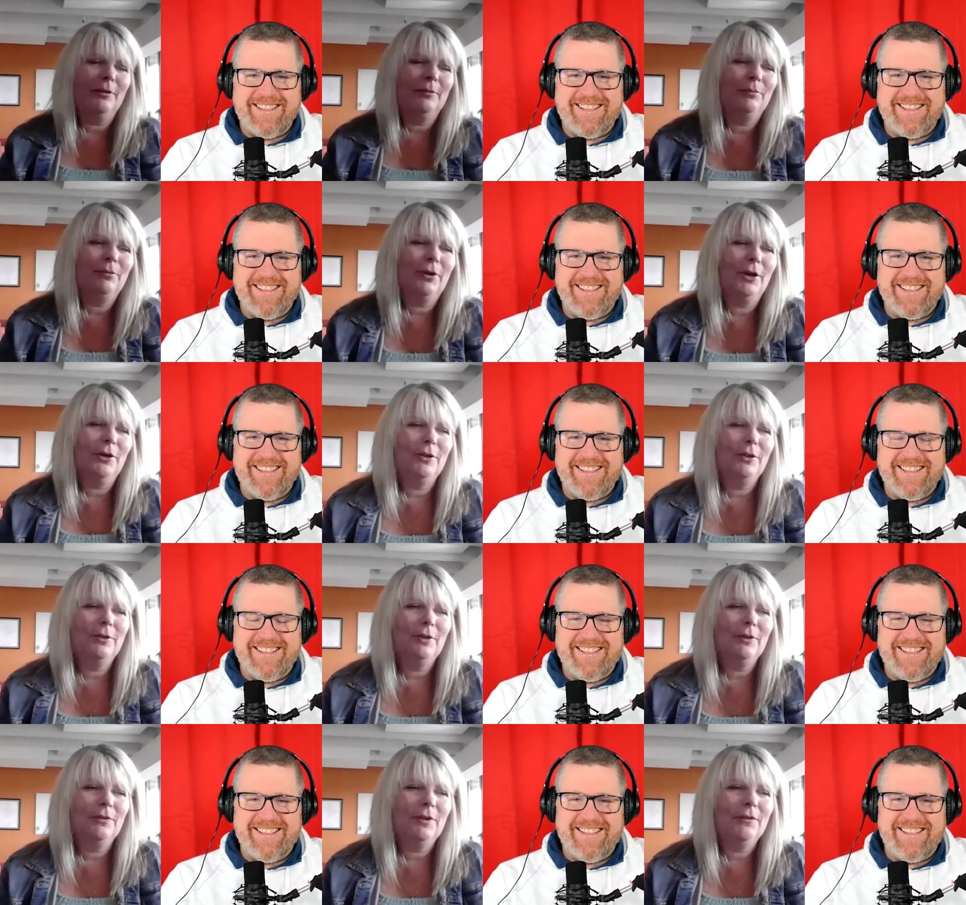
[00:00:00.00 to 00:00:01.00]
Speaker 1: a priority? If
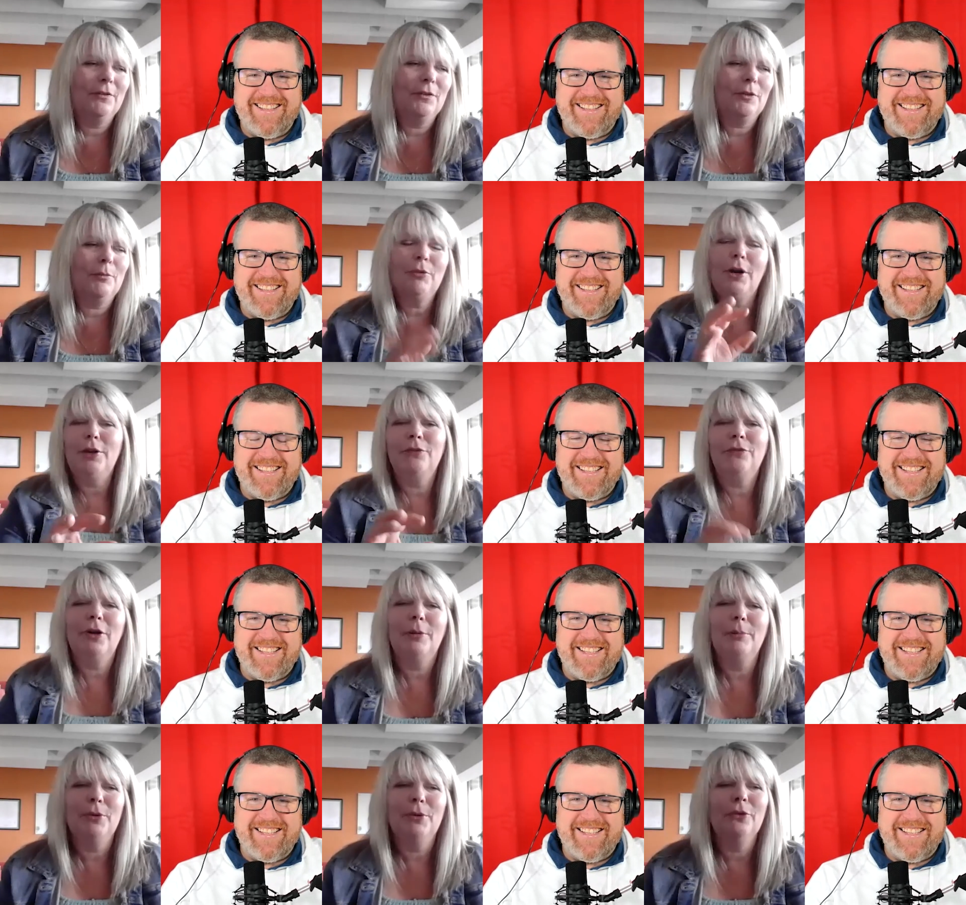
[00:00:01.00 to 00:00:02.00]
it's a priority for
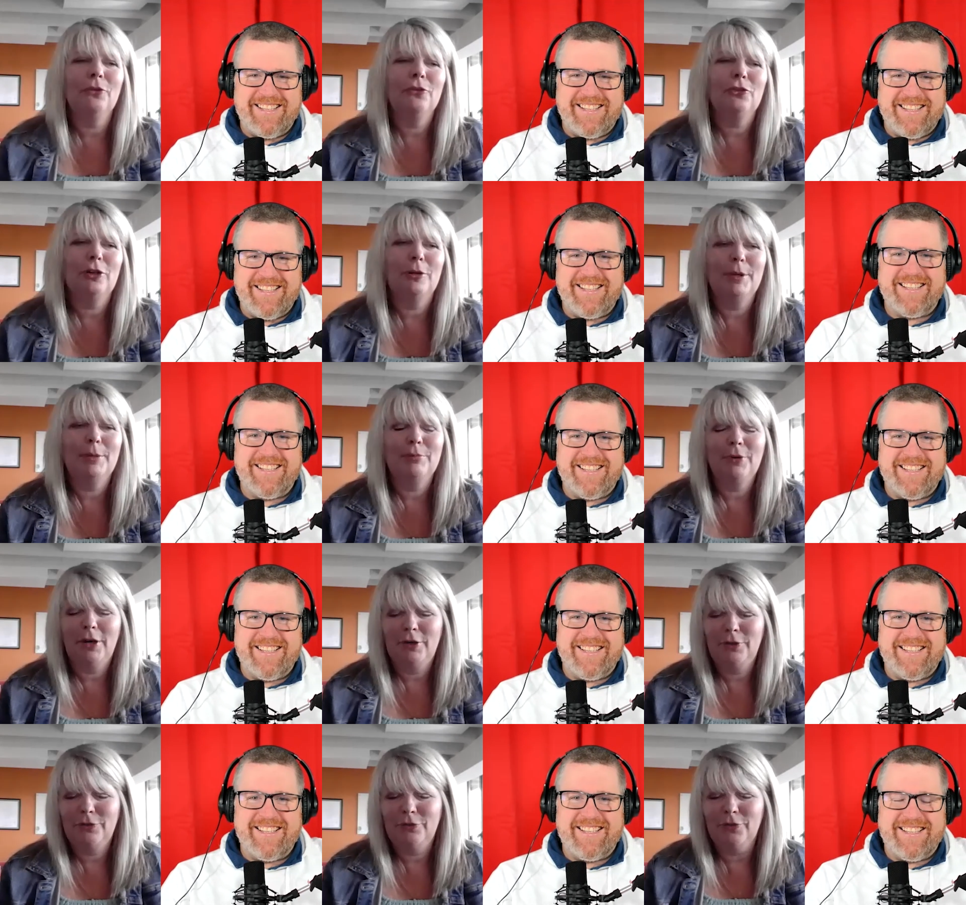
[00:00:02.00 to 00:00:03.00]
Albertans, should it be a priority
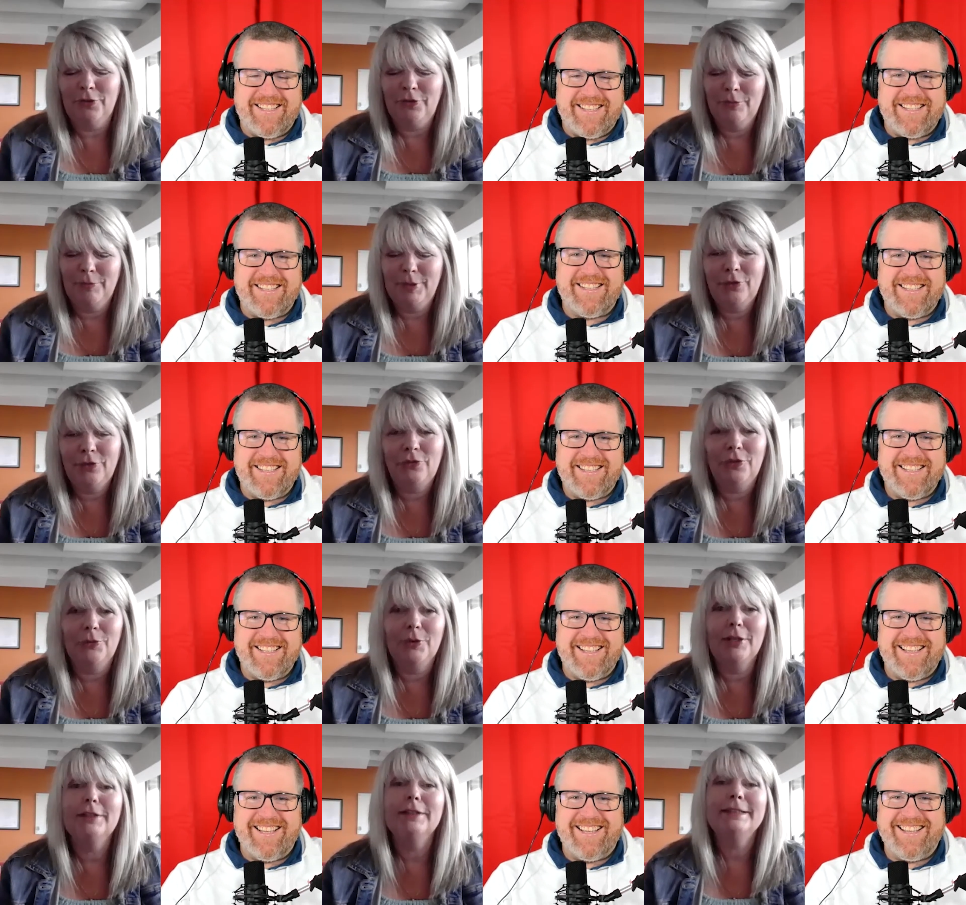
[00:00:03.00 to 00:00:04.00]
for the ministry?
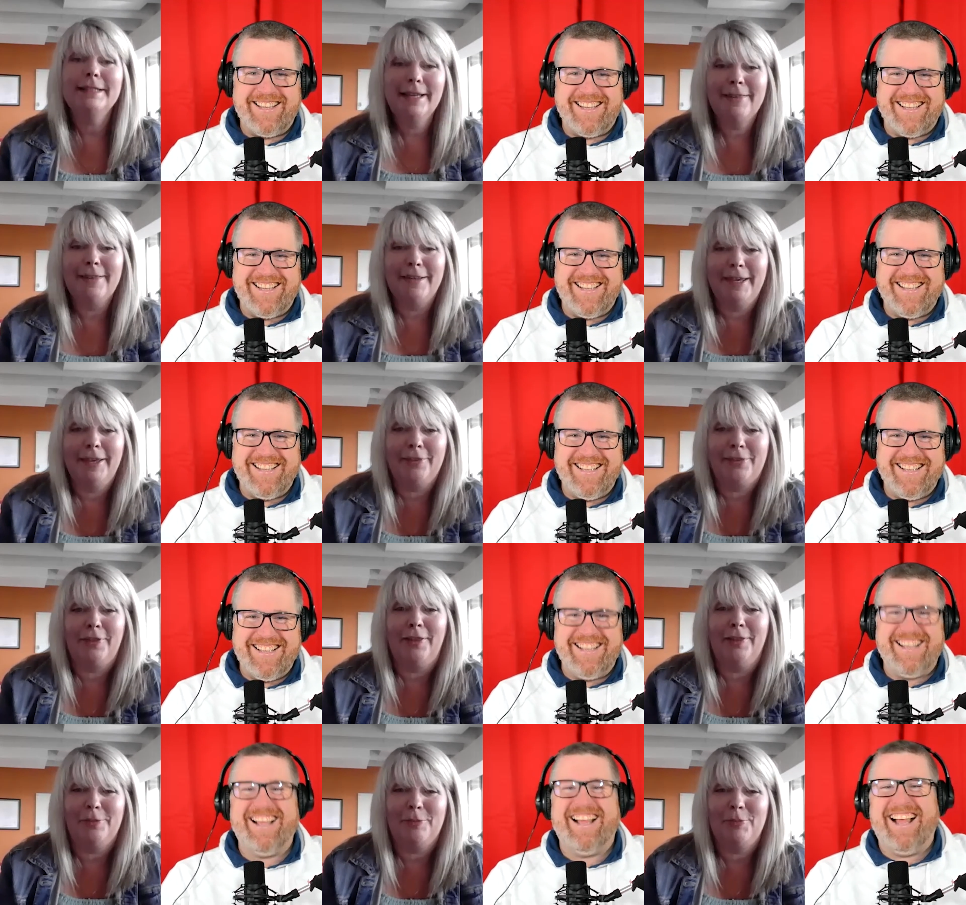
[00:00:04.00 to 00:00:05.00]
Well, yes, I guess
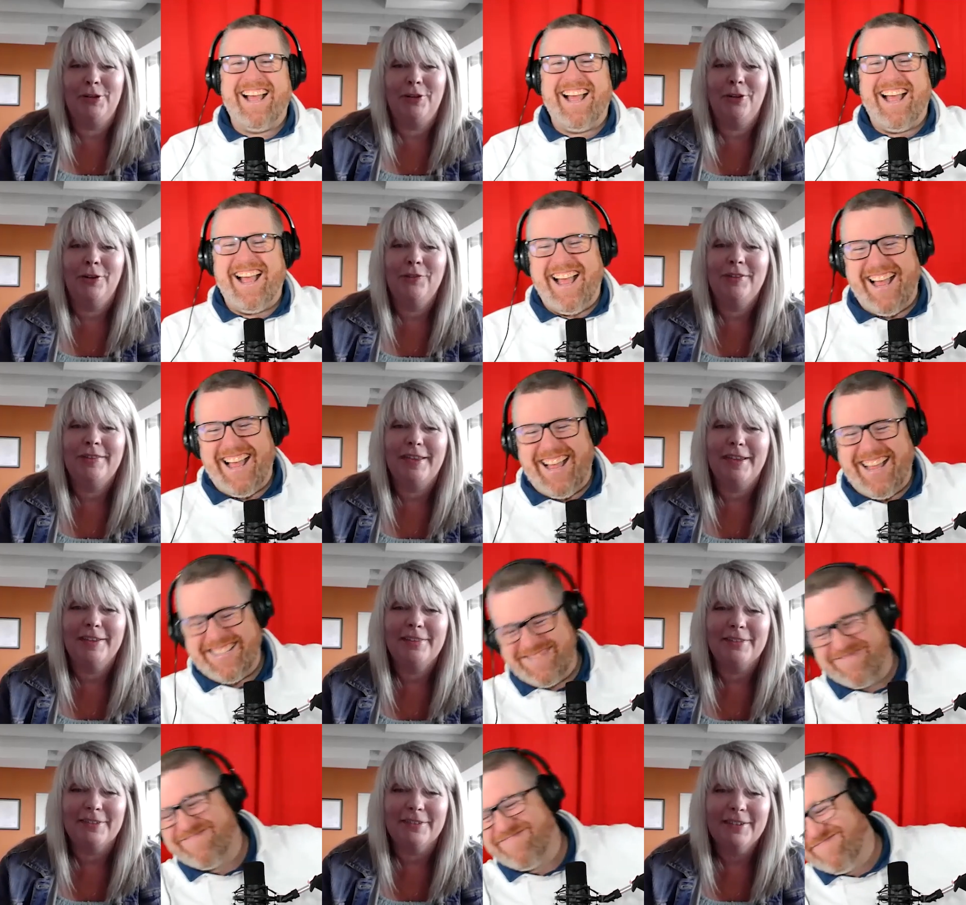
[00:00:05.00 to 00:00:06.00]
that's a pretty obvious
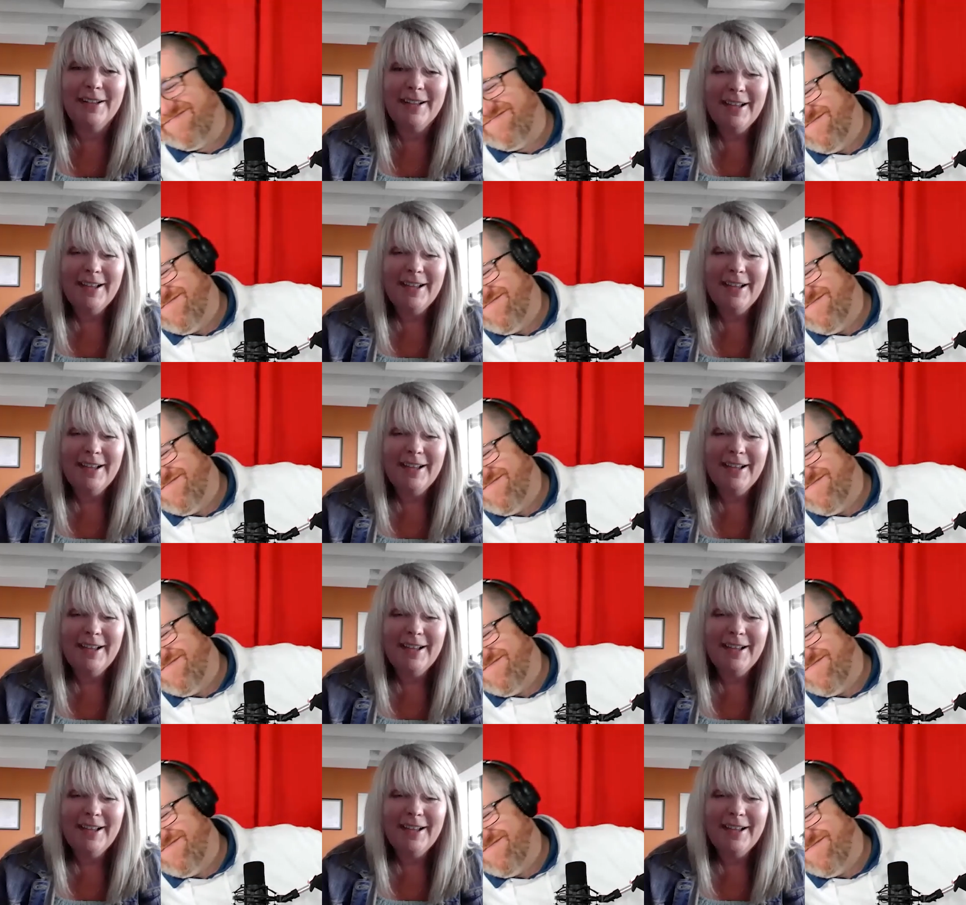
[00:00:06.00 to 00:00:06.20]
answer.